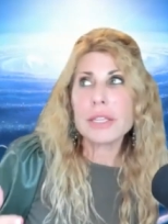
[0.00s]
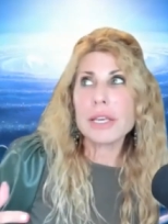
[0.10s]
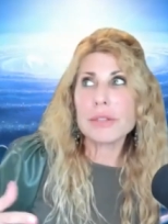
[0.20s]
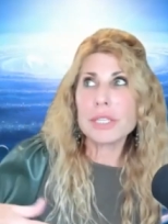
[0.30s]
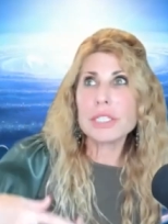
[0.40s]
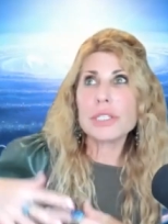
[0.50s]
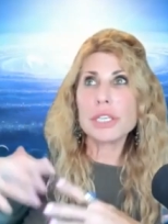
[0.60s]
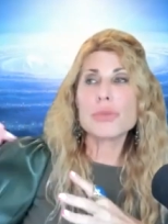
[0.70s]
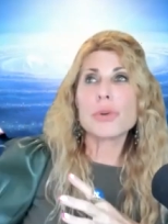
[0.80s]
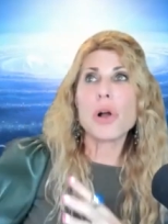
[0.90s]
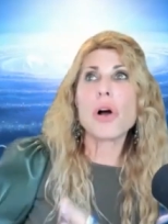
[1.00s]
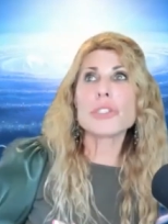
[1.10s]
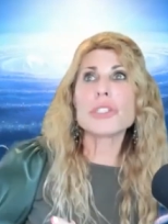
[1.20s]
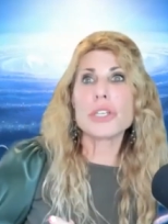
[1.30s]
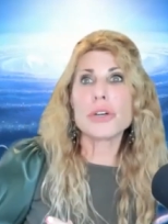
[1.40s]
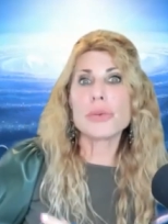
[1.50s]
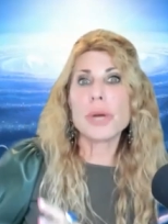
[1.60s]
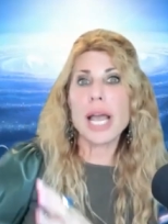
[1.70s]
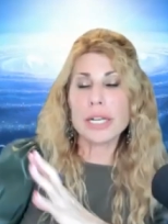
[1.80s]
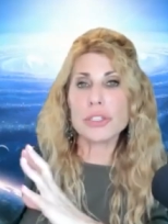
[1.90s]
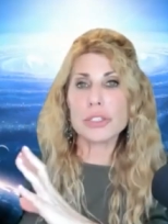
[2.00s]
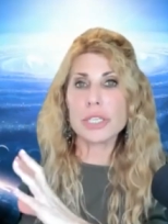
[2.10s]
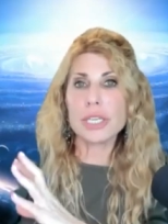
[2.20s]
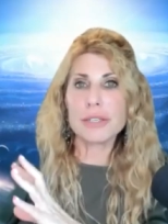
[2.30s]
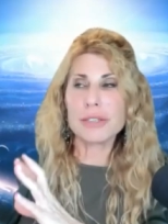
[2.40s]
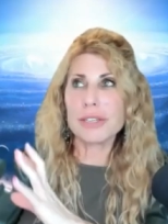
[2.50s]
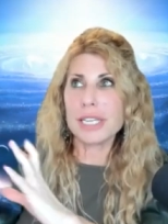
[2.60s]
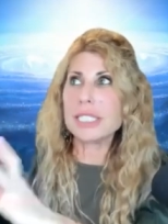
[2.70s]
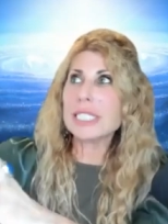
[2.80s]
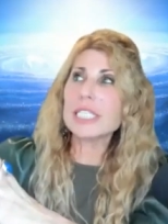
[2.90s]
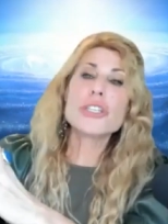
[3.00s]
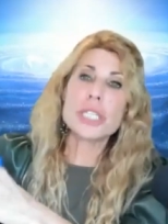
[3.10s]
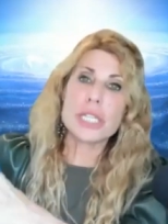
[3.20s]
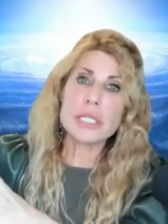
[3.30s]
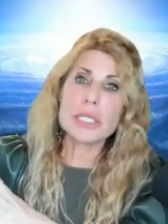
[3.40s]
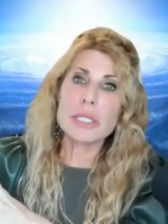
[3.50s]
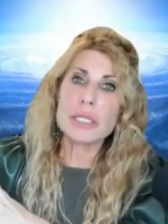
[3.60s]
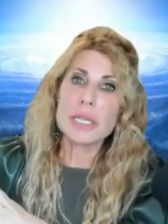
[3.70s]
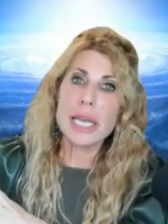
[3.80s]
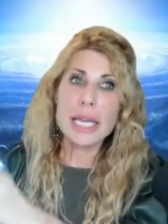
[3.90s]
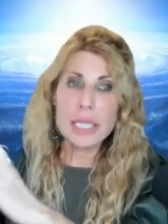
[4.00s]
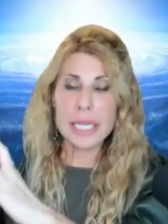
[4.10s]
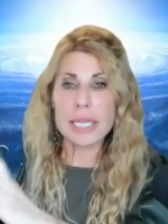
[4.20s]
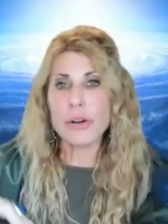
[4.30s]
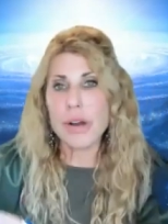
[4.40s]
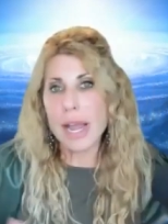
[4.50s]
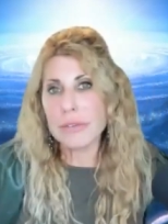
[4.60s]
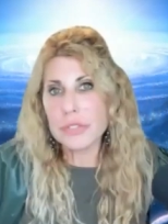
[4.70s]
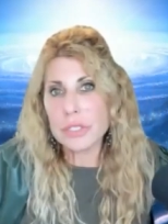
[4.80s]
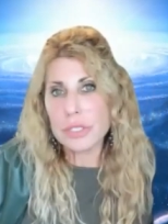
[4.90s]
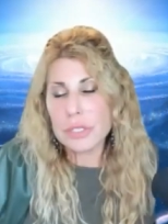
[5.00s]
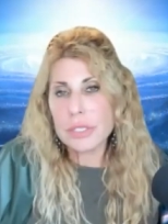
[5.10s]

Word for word: that these were also actually indigenous alien craft?